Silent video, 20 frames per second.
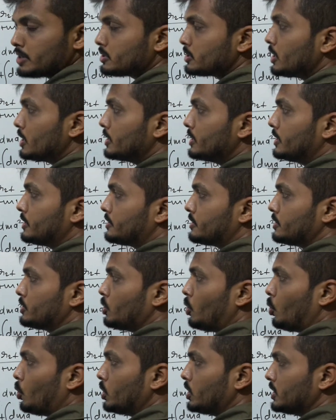center of
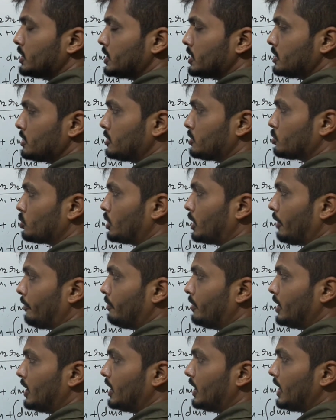mass. This is the
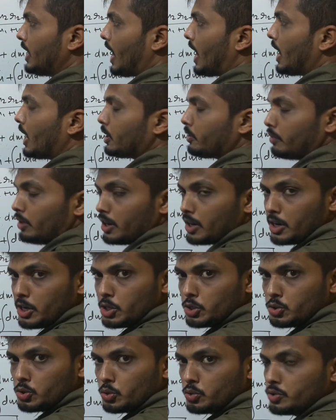origin, so definitely
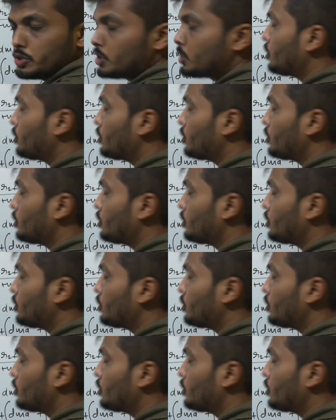r will